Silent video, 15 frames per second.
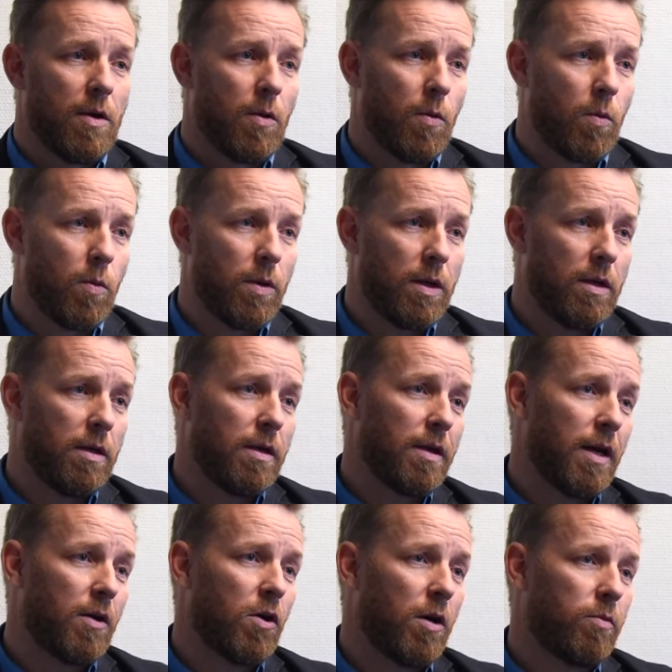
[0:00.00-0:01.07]
we
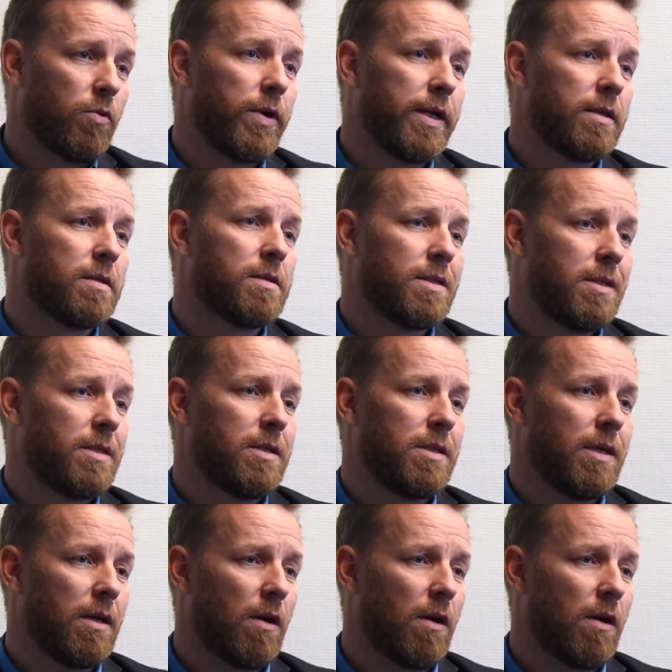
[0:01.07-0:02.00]
incorporated CT and